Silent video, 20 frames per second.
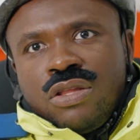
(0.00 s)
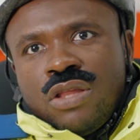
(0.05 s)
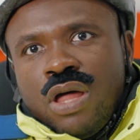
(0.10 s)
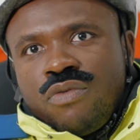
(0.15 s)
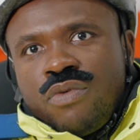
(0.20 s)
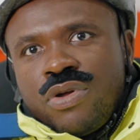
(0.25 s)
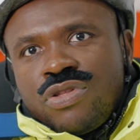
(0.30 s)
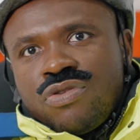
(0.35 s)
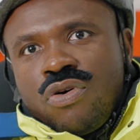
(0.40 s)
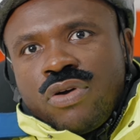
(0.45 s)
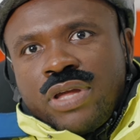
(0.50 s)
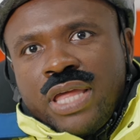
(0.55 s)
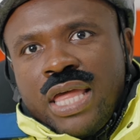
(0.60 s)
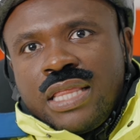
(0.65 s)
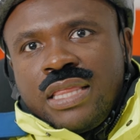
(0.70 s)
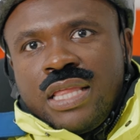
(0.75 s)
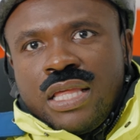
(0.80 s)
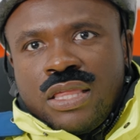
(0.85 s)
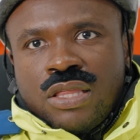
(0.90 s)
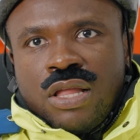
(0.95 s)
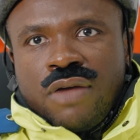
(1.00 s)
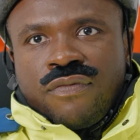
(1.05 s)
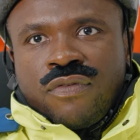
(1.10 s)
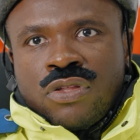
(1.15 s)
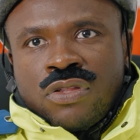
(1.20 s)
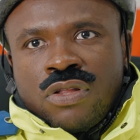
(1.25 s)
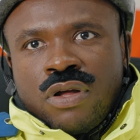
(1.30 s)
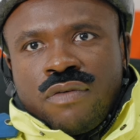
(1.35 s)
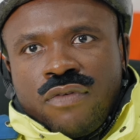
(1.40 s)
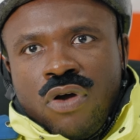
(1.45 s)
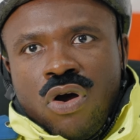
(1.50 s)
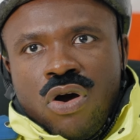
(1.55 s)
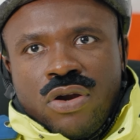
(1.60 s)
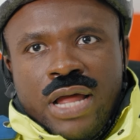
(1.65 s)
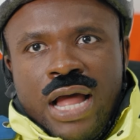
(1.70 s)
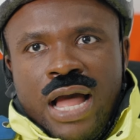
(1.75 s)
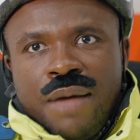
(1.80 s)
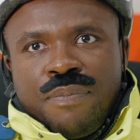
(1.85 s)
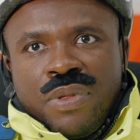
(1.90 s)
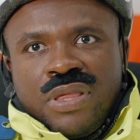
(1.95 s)
you know, when you're a kid, this stuff kind
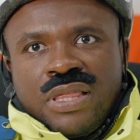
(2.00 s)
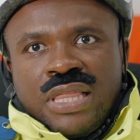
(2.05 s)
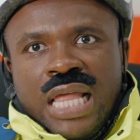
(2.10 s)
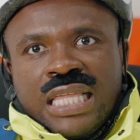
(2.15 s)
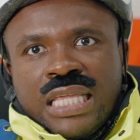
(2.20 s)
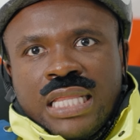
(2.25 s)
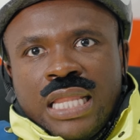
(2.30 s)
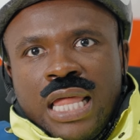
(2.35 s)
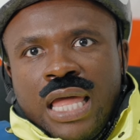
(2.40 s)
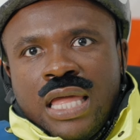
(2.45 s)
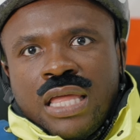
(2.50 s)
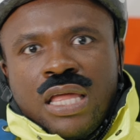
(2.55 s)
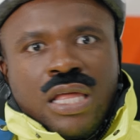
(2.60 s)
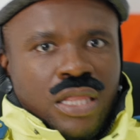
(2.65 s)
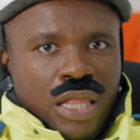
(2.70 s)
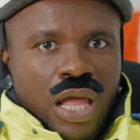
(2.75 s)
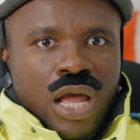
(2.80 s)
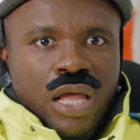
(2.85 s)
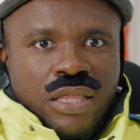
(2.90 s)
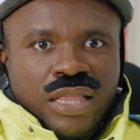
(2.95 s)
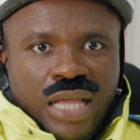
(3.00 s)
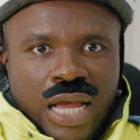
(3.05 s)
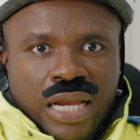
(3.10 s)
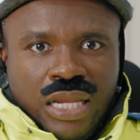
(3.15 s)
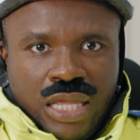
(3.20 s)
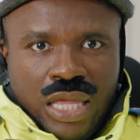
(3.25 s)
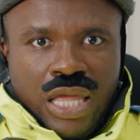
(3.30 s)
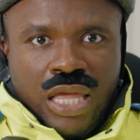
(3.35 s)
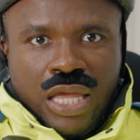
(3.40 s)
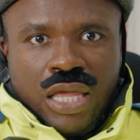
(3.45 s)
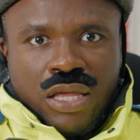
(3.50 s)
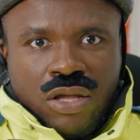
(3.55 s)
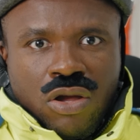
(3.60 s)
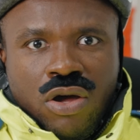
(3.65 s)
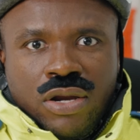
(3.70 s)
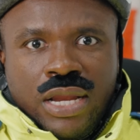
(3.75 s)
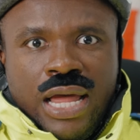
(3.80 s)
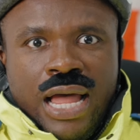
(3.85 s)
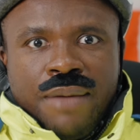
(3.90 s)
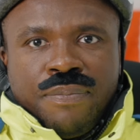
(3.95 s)
of happens, doesn't it? You know what I'm saying? It
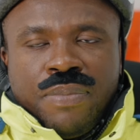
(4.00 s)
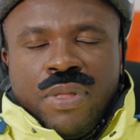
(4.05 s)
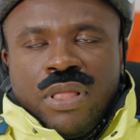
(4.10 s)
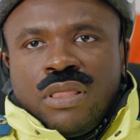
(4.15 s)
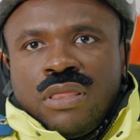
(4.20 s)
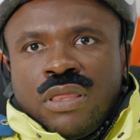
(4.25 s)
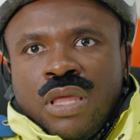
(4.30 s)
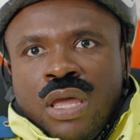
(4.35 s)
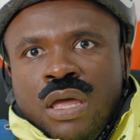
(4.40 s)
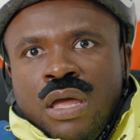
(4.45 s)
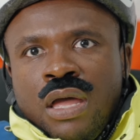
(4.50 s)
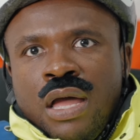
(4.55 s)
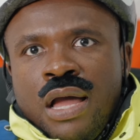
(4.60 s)
kind of happens.